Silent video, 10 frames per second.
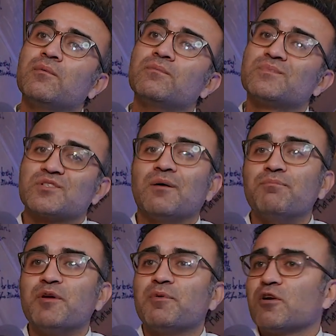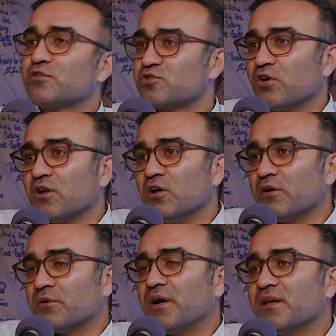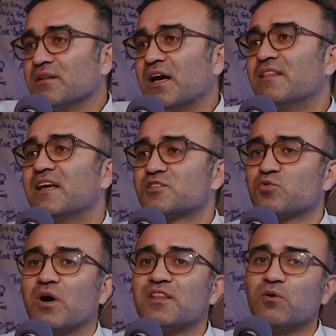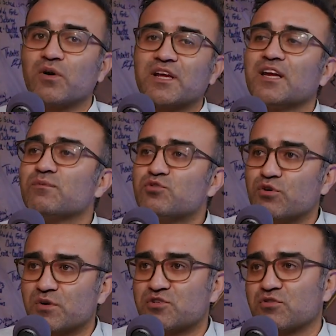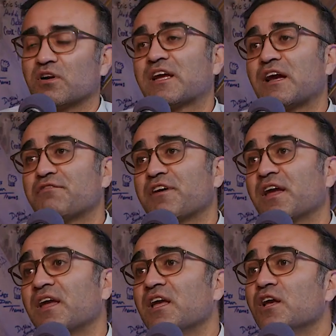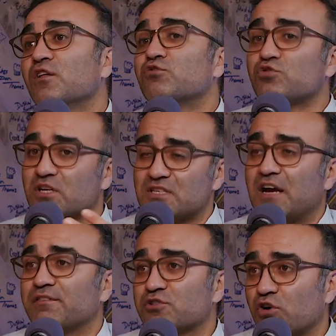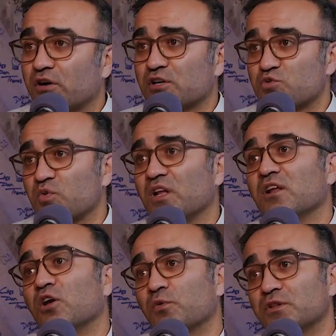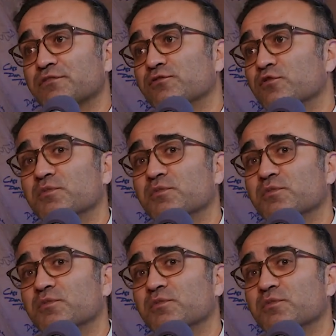some people are so alone, right? And that's why they want to come to a restaurant, a cafe, to just have a talk as well along with the food.